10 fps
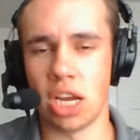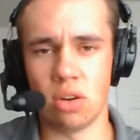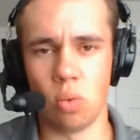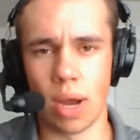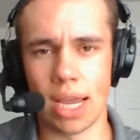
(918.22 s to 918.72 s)

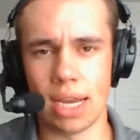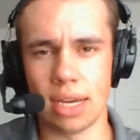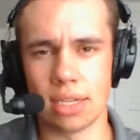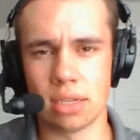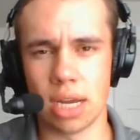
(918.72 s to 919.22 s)
Jaden
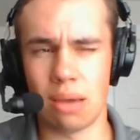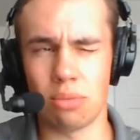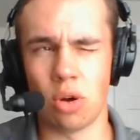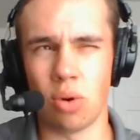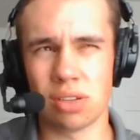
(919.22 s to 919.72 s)
Wayne is a
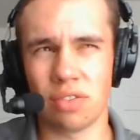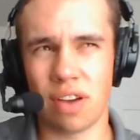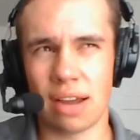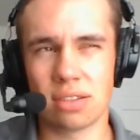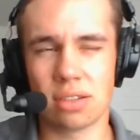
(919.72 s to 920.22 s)
name who was a
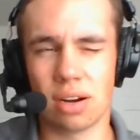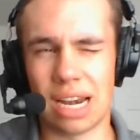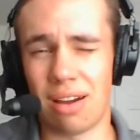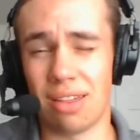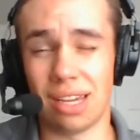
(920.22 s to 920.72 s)
five-star.
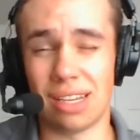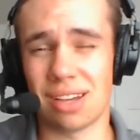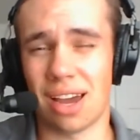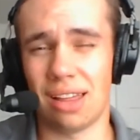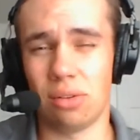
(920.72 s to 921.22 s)
Now I think
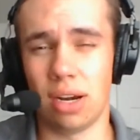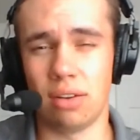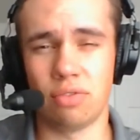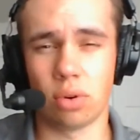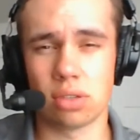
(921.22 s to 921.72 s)
he's a highly
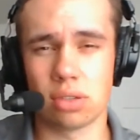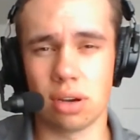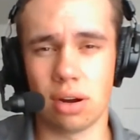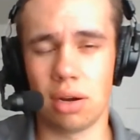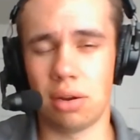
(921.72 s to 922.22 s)
rated
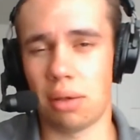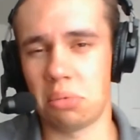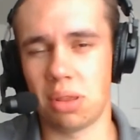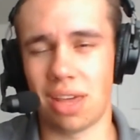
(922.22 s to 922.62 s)
four-star.